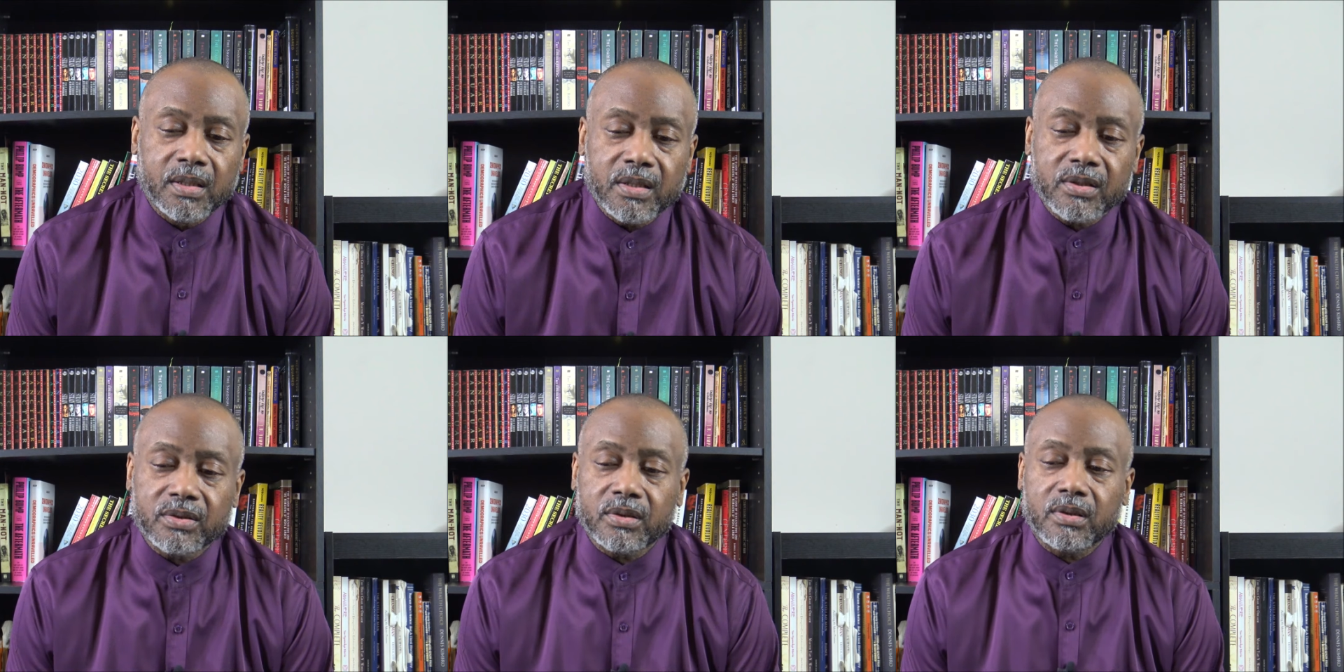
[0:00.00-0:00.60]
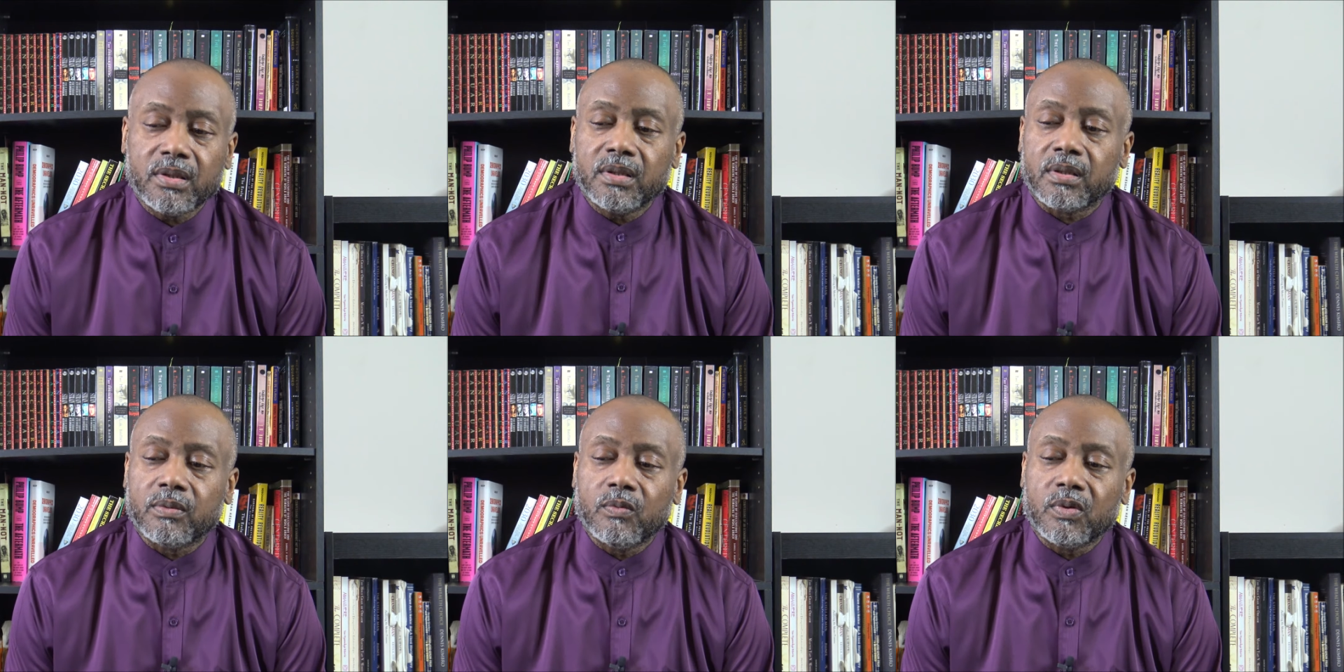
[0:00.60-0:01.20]
here's the
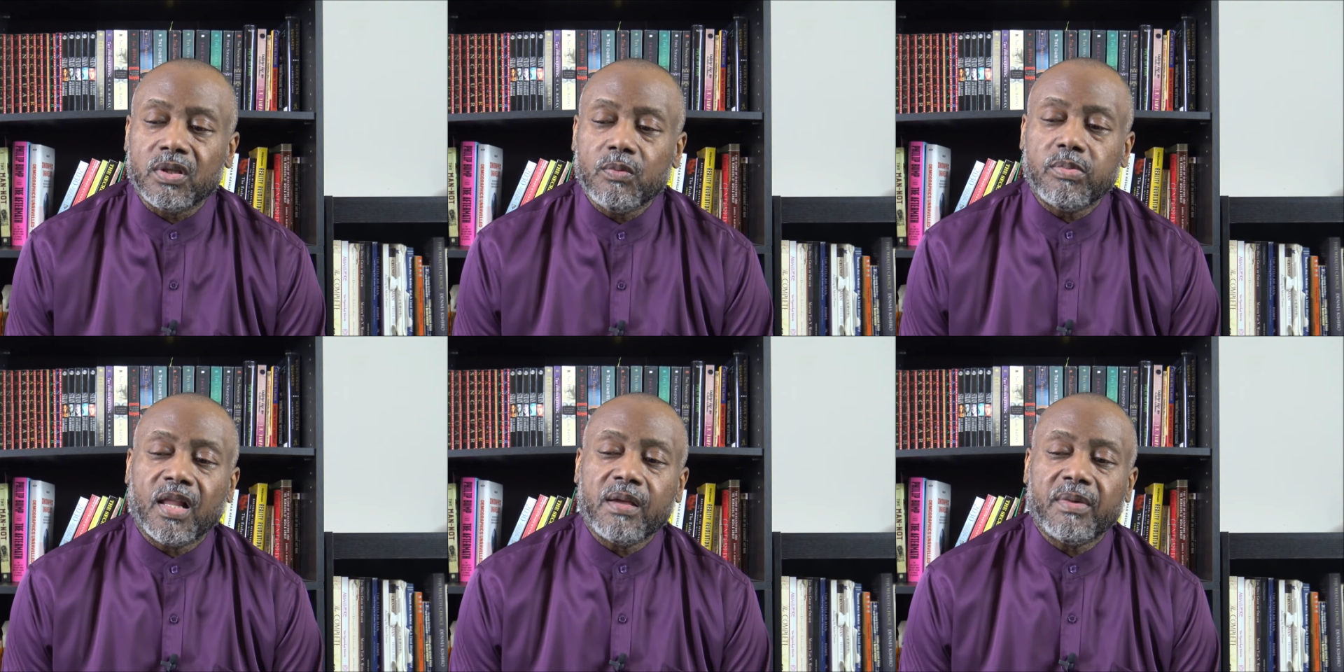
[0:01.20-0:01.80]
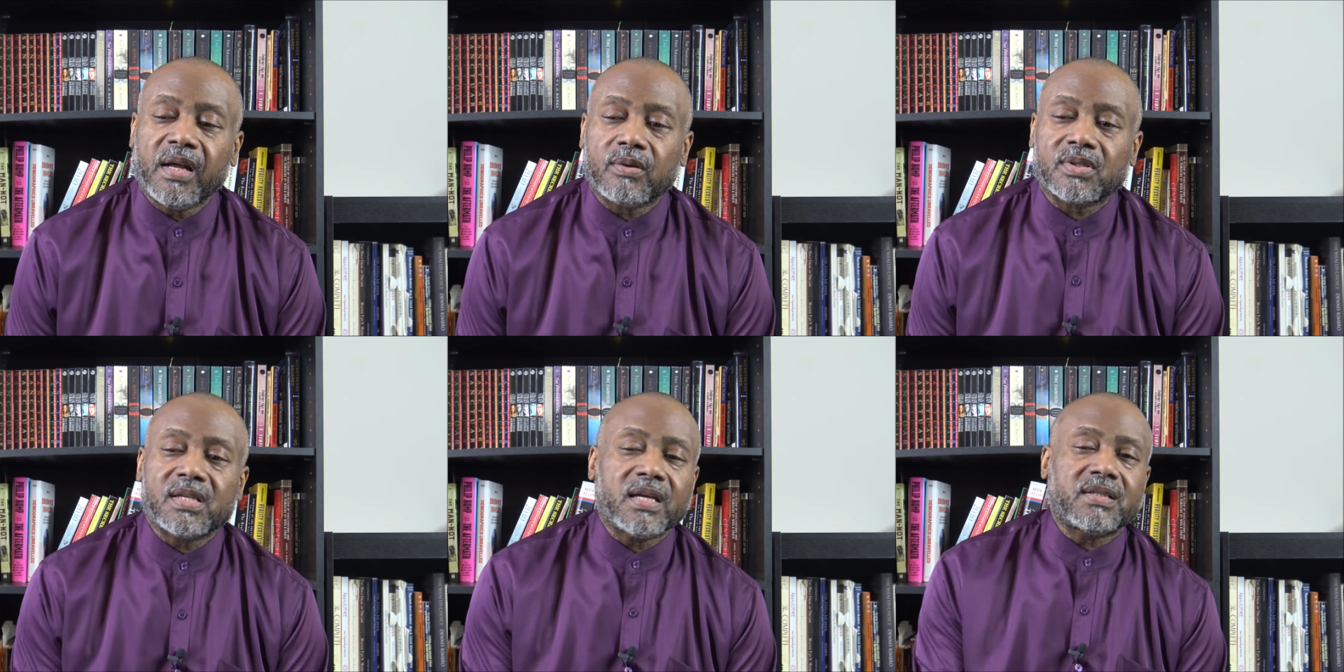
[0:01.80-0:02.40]
thing. When you blame an
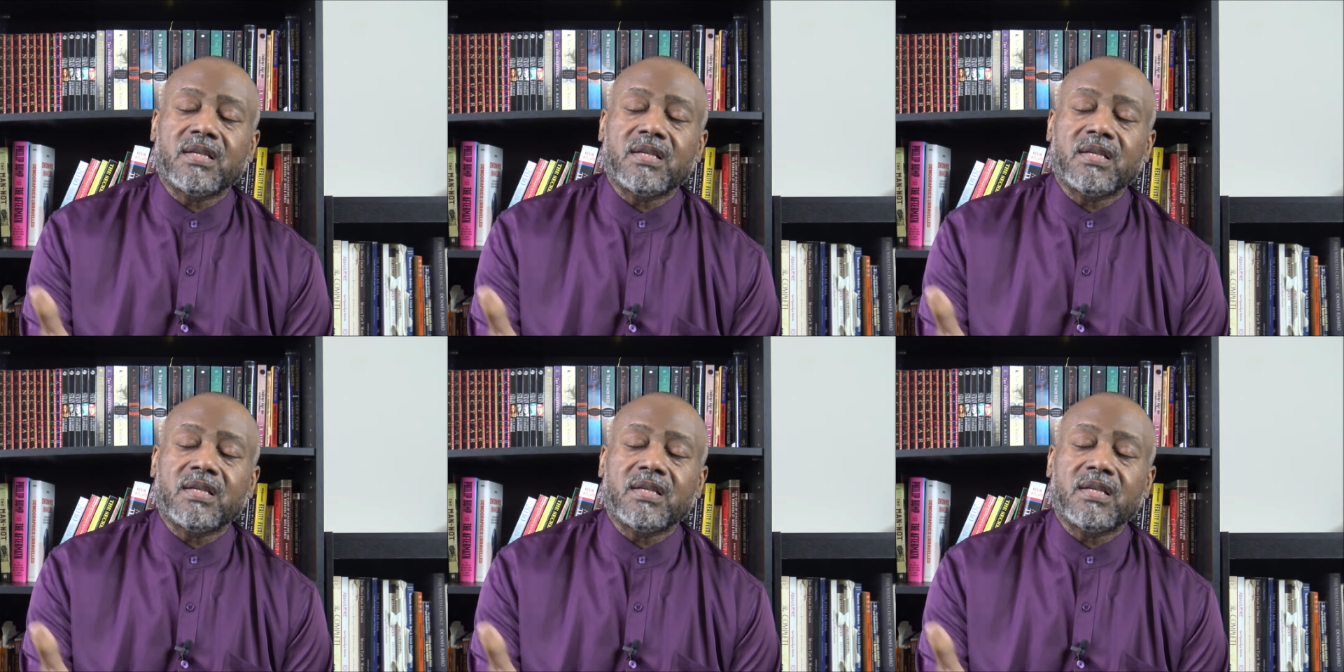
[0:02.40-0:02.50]
outside,